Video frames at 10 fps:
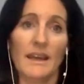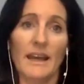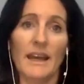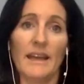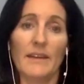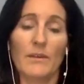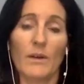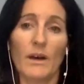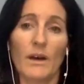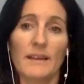And
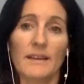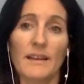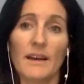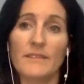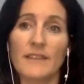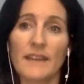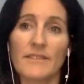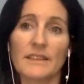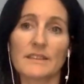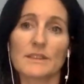I love
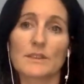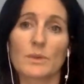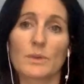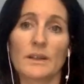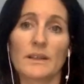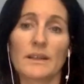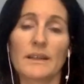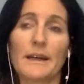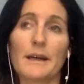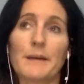diving into this work
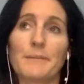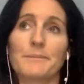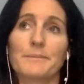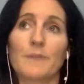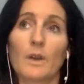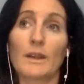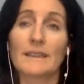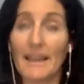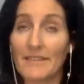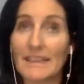um, or
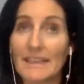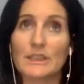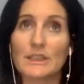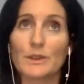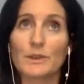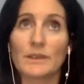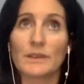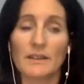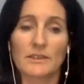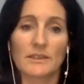diving into
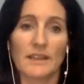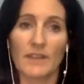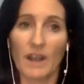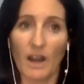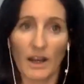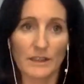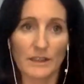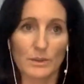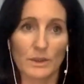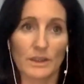Dr. David
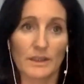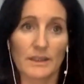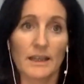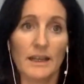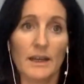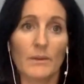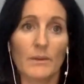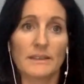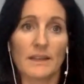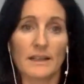Hawkins' work when
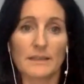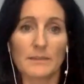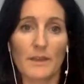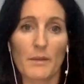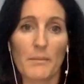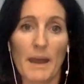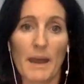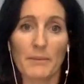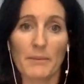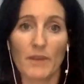he talks about the
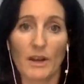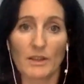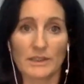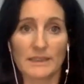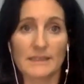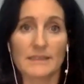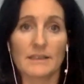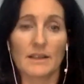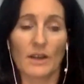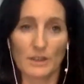map of consciousness.
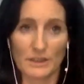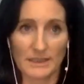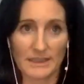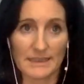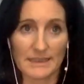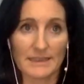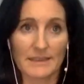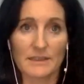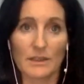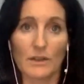consciousness.
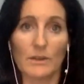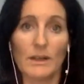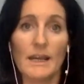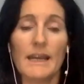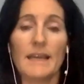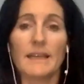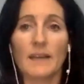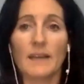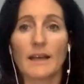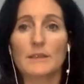So he
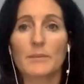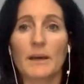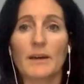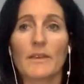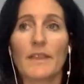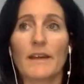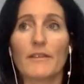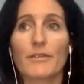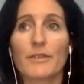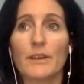talks about that
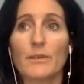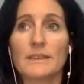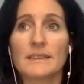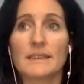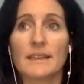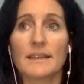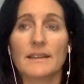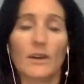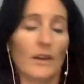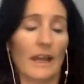frequency
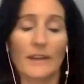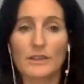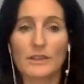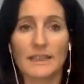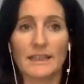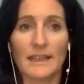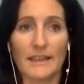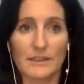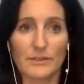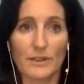or energy and
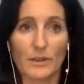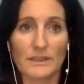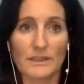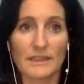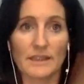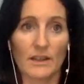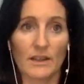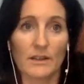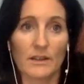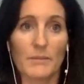these frequencies
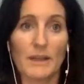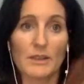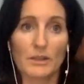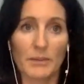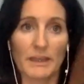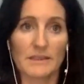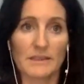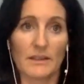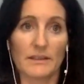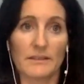are measured based
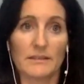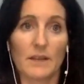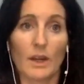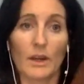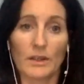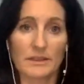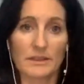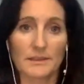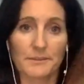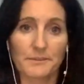on
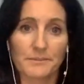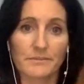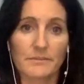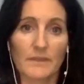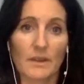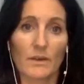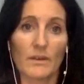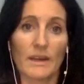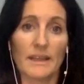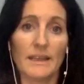hertz, all
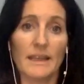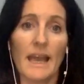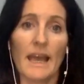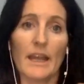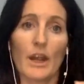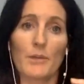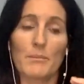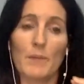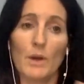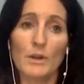right? And our
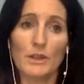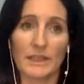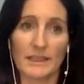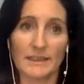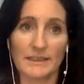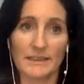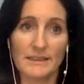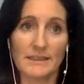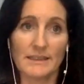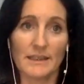
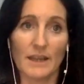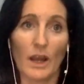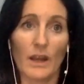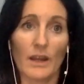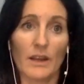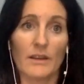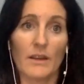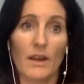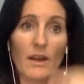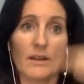emotions are,
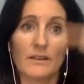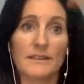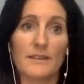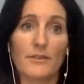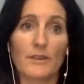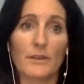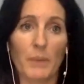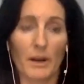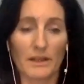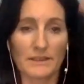are in different
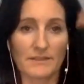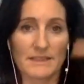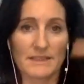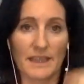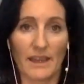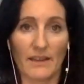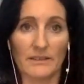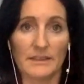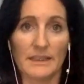parts of the scale.